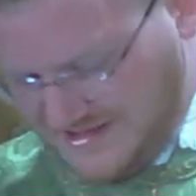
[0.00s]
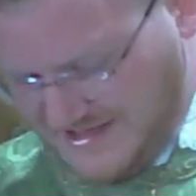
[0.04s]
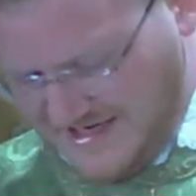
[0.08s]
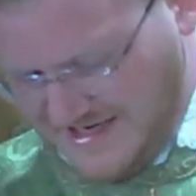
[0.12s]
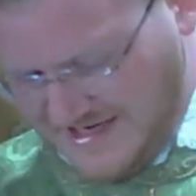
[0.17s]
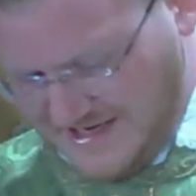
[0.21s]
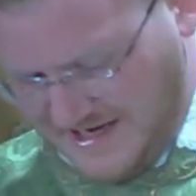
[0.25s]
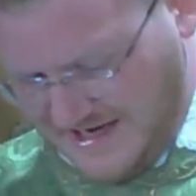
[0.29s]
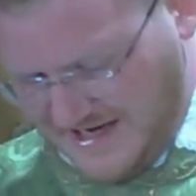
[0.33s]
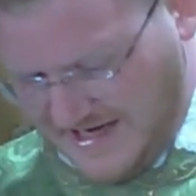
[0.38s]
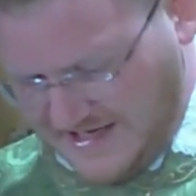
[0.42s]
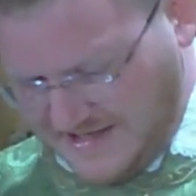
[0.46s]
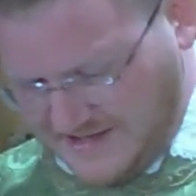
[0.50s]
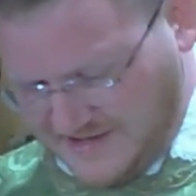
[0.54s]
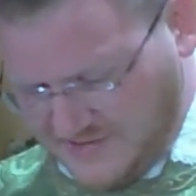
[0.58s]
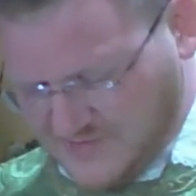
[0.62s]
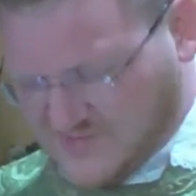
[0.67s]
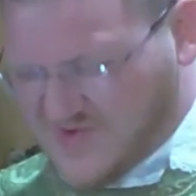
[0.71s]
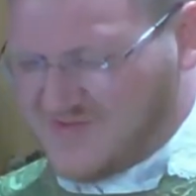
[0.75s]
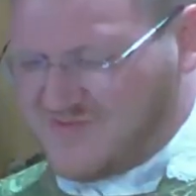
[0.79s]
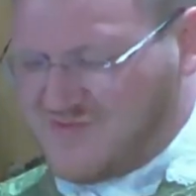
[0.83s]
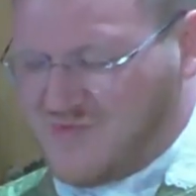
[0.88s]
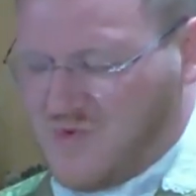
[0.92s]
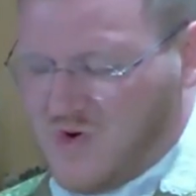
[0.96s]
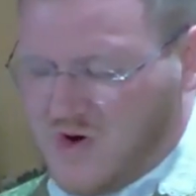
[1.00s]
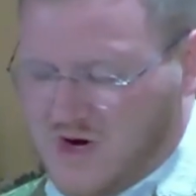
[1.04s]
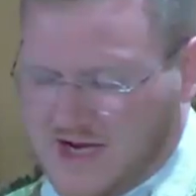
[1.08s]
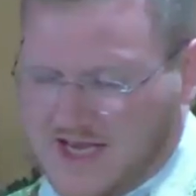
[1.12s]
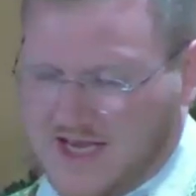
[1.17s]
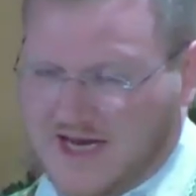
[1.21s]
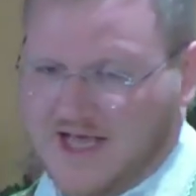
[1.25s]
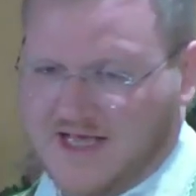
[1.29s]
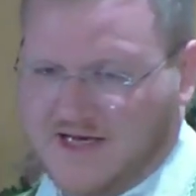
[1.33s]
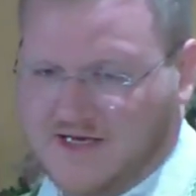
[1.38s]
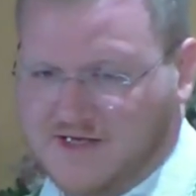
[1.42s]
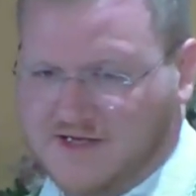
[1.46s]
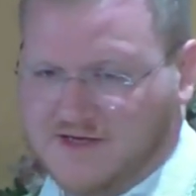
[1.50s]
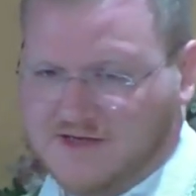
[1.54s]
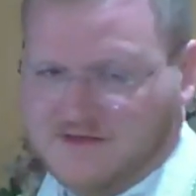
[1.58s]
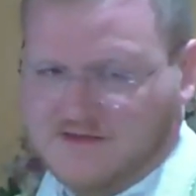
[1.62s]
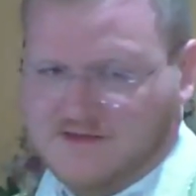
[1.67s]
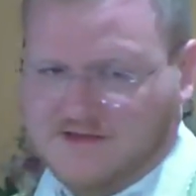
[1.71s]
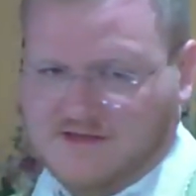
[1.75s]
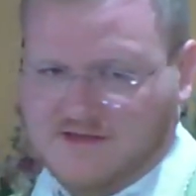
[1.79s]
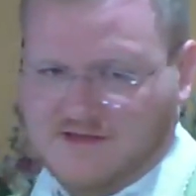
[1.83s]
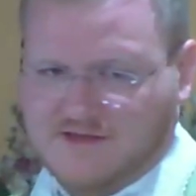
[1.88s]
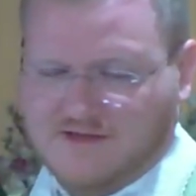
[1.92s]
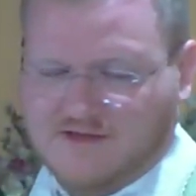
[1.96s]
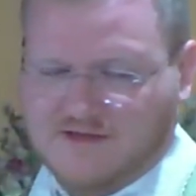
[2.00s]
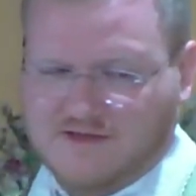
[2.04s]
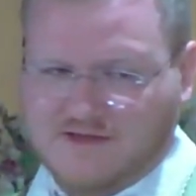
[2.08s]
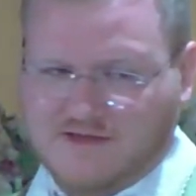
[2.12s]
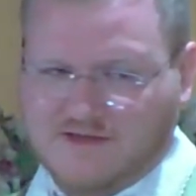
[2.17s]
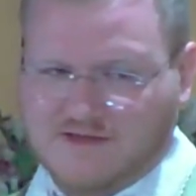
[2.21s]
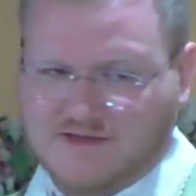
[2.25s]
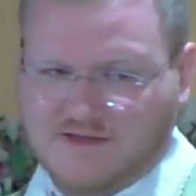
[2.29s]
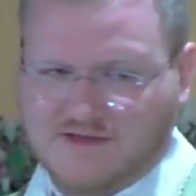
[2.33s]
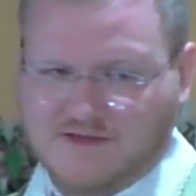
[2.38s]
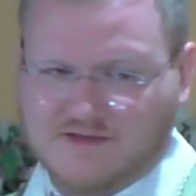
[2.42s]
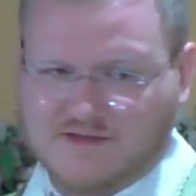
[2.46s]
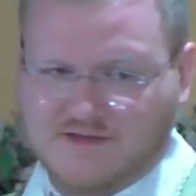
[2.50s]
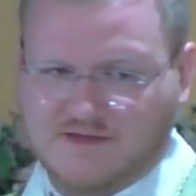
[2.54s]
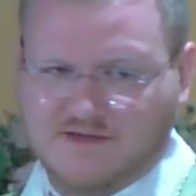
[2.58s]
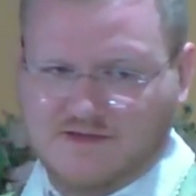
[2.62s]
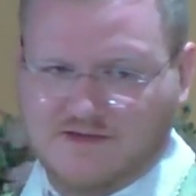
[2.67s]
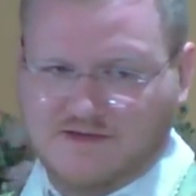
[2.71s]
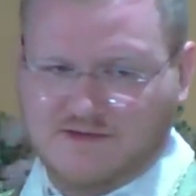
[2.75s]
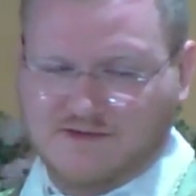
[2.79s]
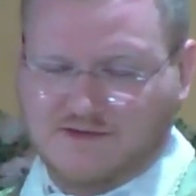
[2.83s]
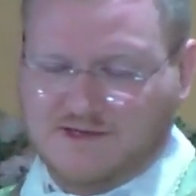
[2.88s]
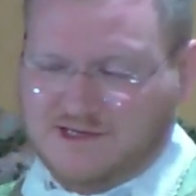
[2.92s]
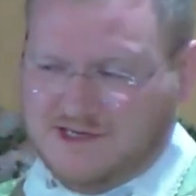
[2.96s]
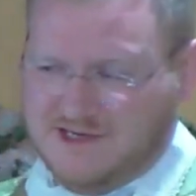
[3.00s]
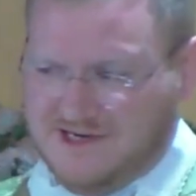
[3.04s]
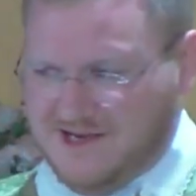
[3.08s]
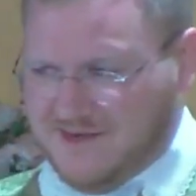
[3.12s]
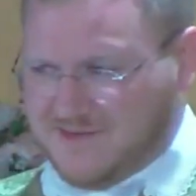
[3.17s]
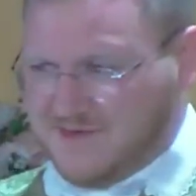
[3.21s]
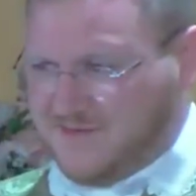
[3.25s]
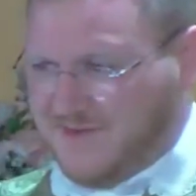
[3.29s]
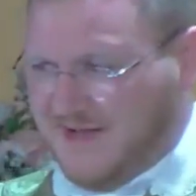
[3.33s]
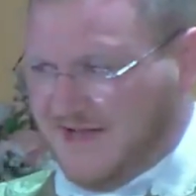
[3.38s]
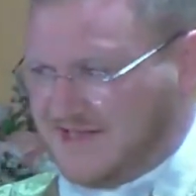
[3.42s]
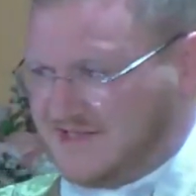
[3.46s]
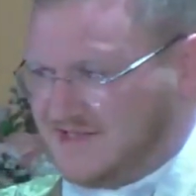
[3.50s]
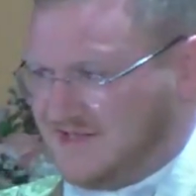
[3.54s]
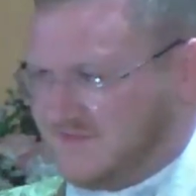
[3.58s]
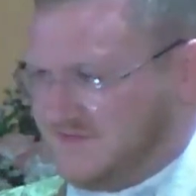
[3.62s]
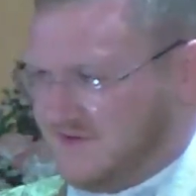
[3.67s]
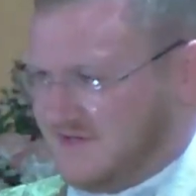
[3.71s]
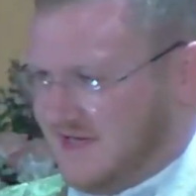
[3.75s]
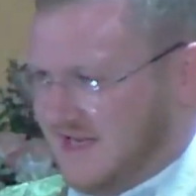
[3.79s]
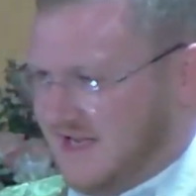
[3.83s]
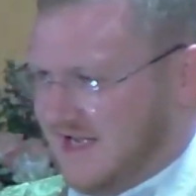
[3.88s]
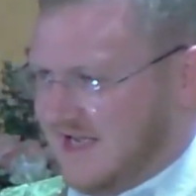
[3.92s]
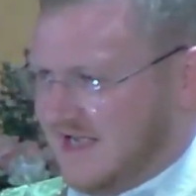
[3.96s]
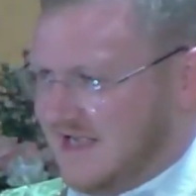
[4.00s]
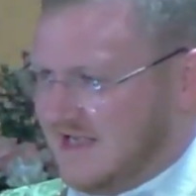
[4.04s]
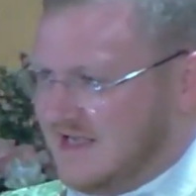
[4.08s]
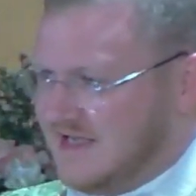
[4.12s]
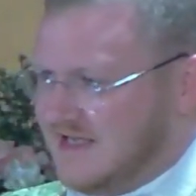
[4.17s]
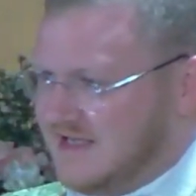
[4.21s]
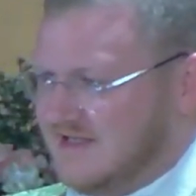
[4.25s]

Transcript: can I do? What more can I do? I already come to Mass every day.